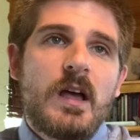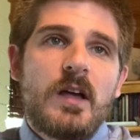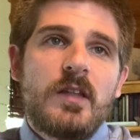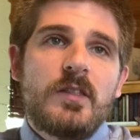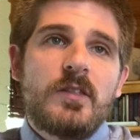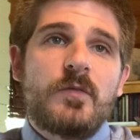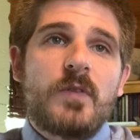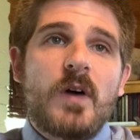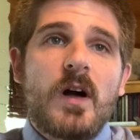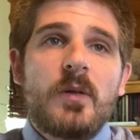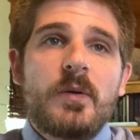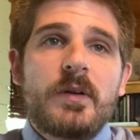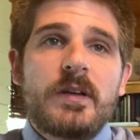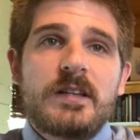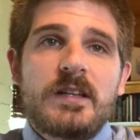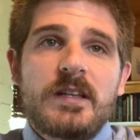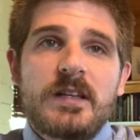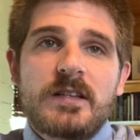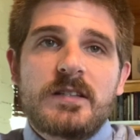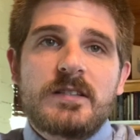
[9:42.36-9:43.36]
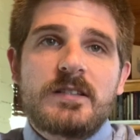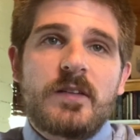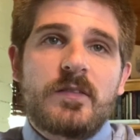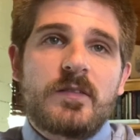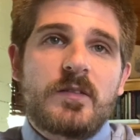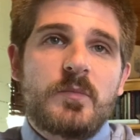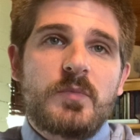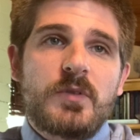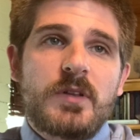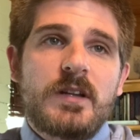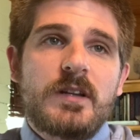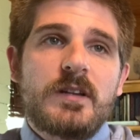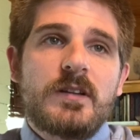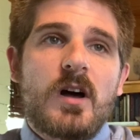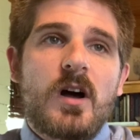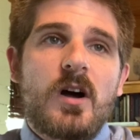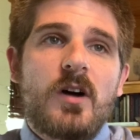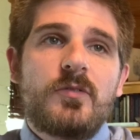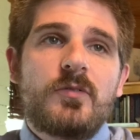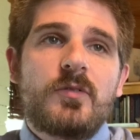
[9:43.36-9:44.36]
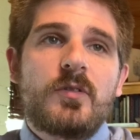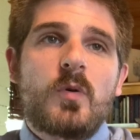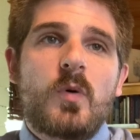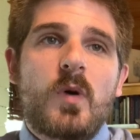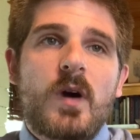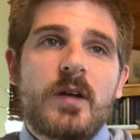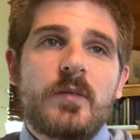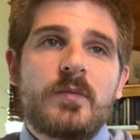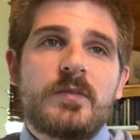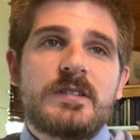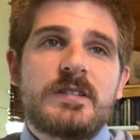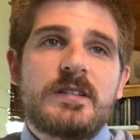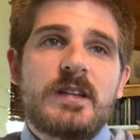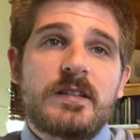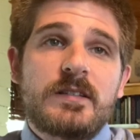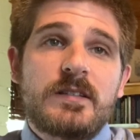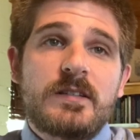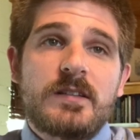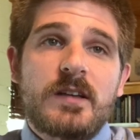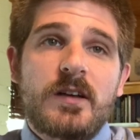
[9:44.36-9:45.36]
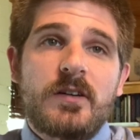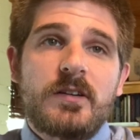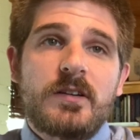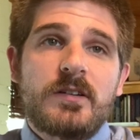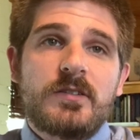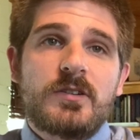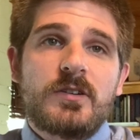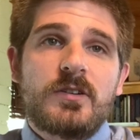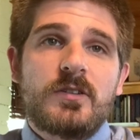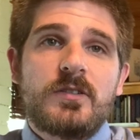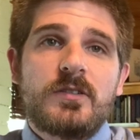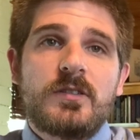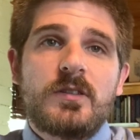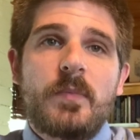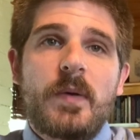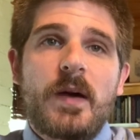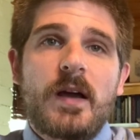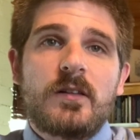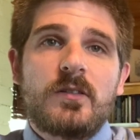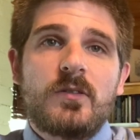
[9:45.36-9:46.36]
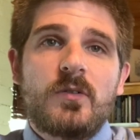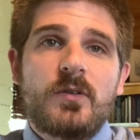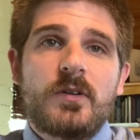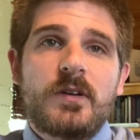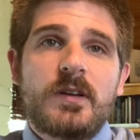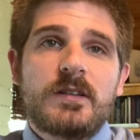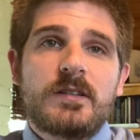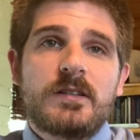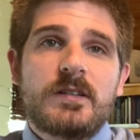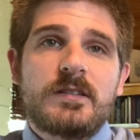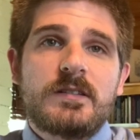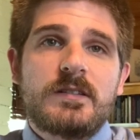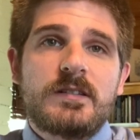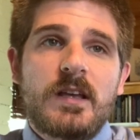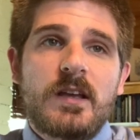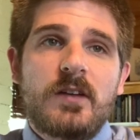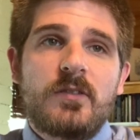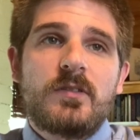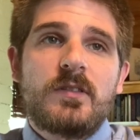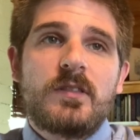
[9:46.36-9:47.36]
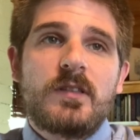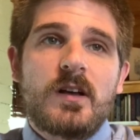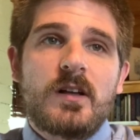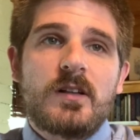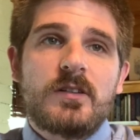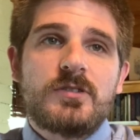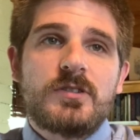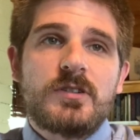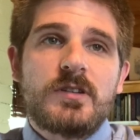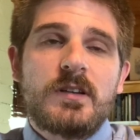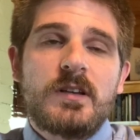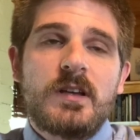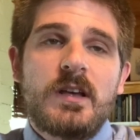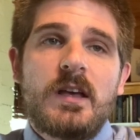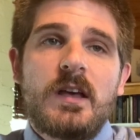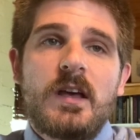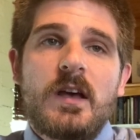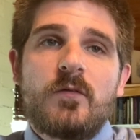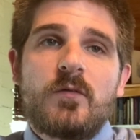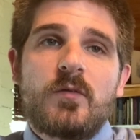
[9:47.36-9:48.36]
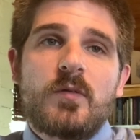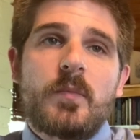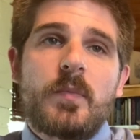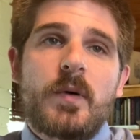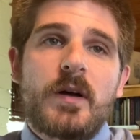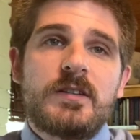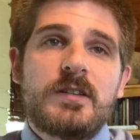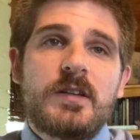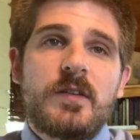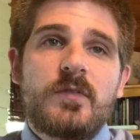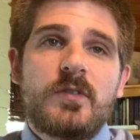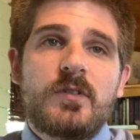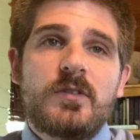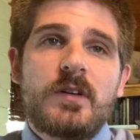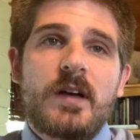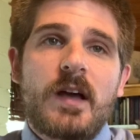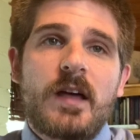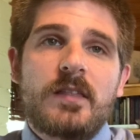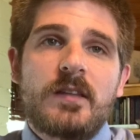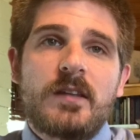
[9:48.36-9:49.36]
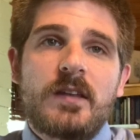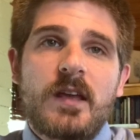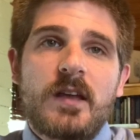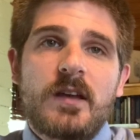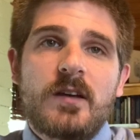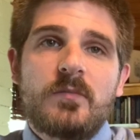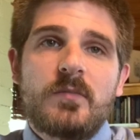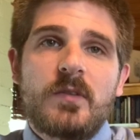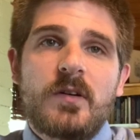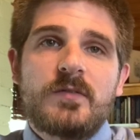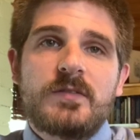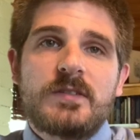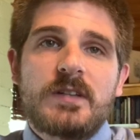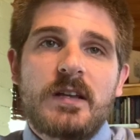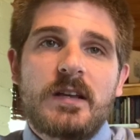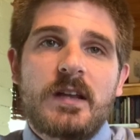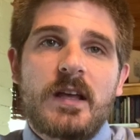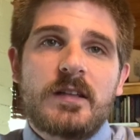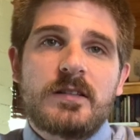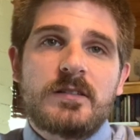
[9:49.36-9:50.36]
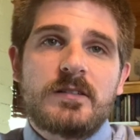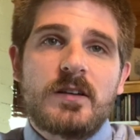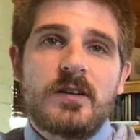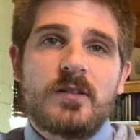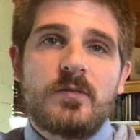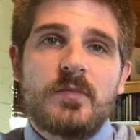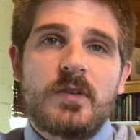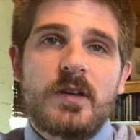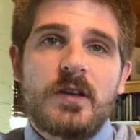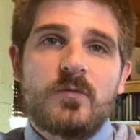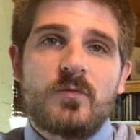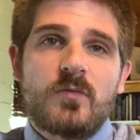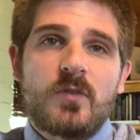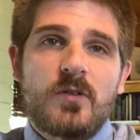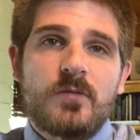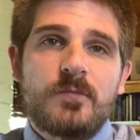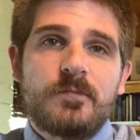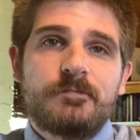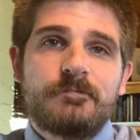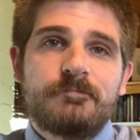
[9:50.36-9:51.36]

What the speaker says: The following deacons have completed all the requirements necessary to earn the baccalaureate in sacred theology from the Pontifical Athenaeum of St. Anselm in Rome.